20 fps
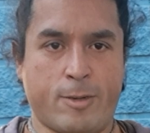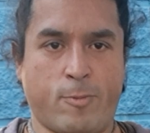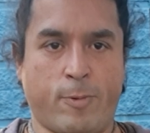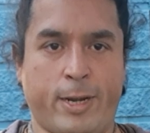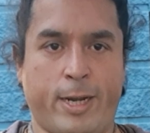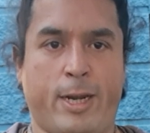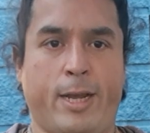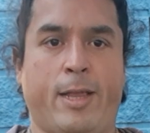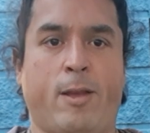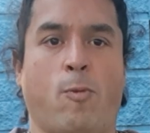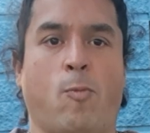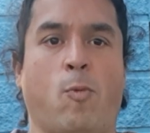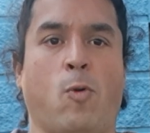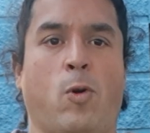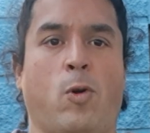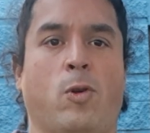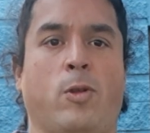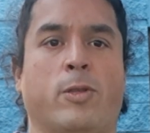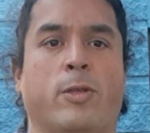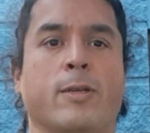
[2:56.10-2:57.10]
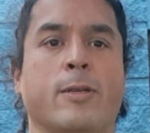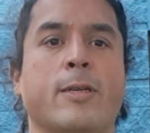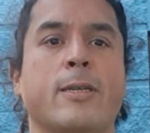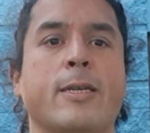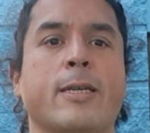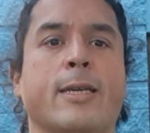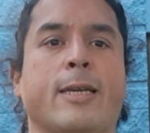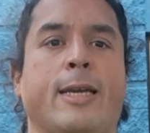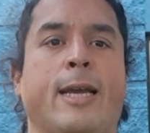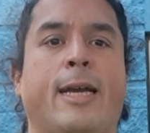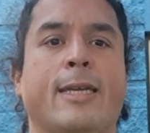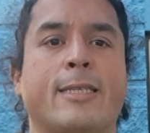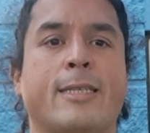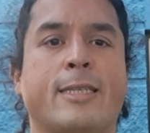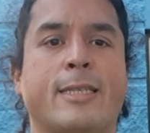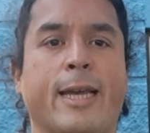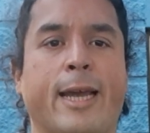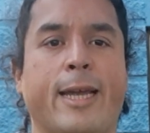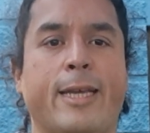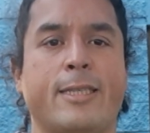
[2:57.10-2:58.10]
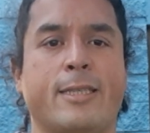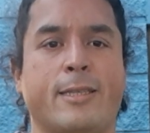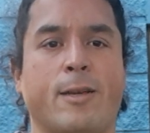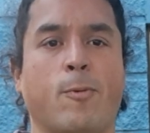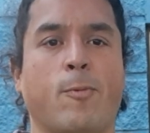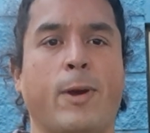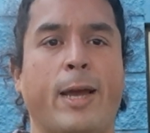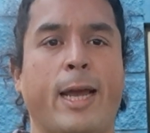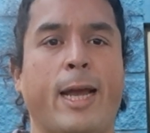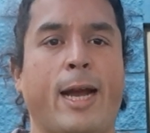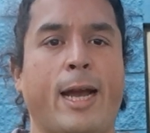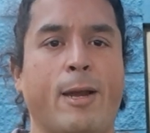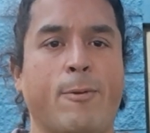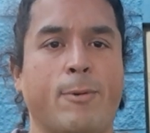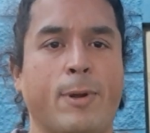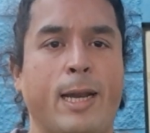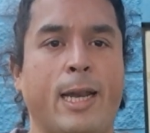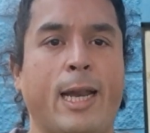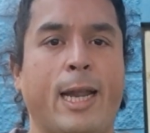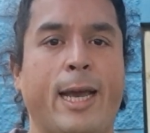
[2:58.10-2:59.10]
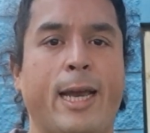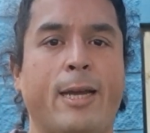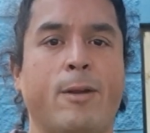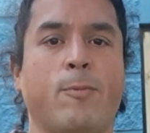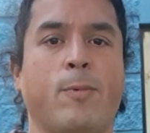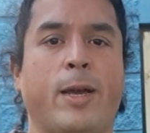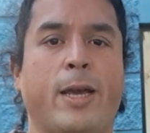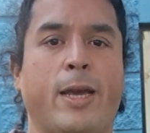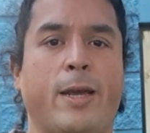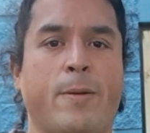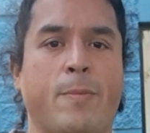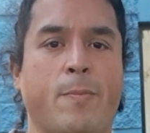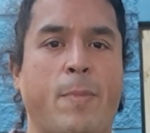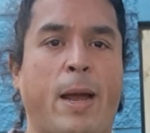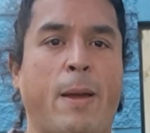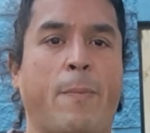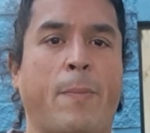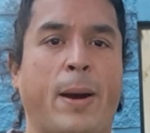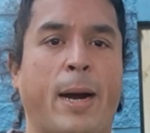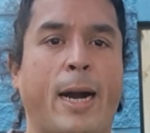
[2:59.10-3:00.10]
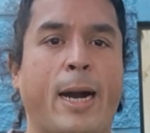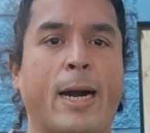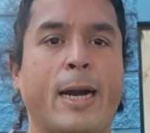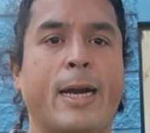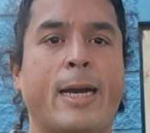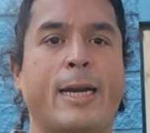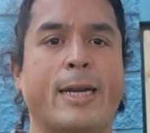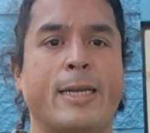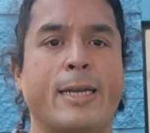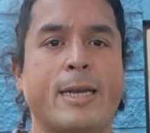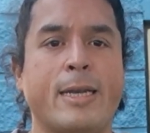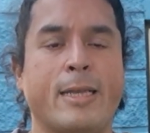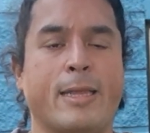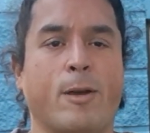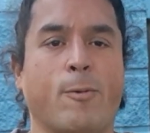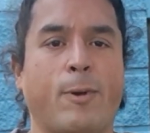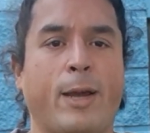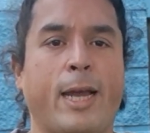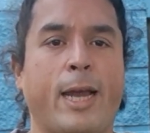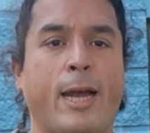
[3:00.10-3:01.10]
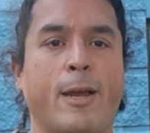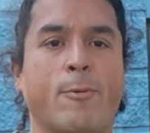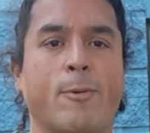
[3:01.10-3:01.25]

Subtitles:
with the world. It has changed the way I relate with my partner, the way I